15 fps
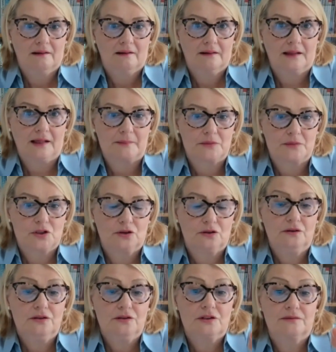the
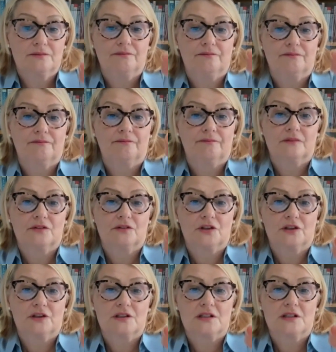capsules, as you
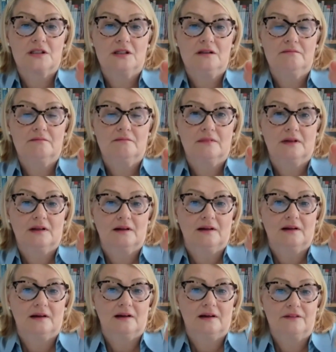can see.
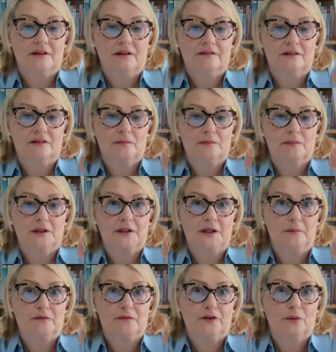I've given them the
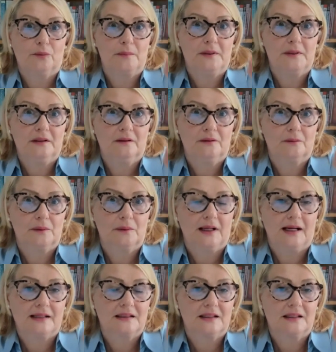name for women. We
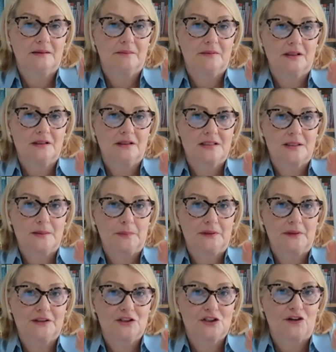like to keep things
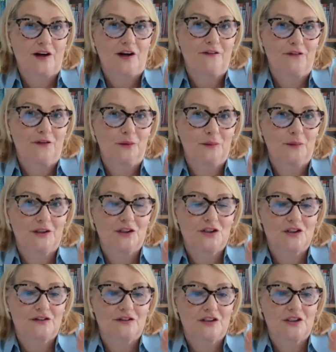simple and straightforward at
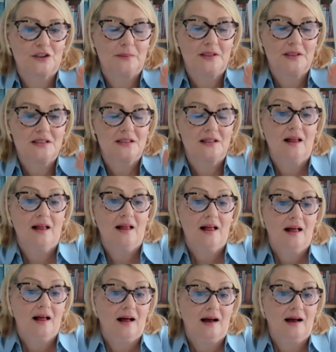Just for Tummies.
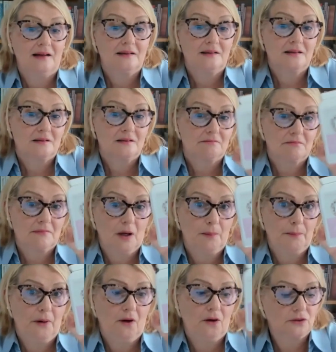And a
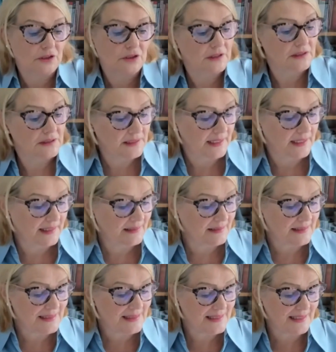pot contains
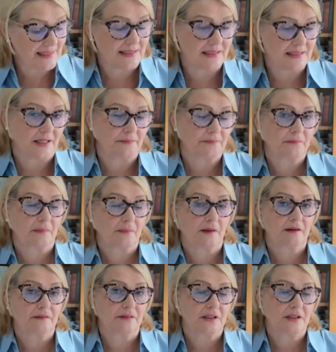60
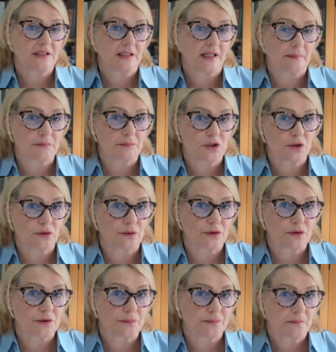of these
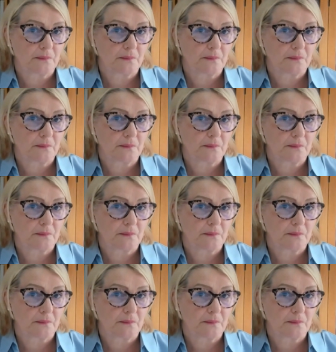capsules.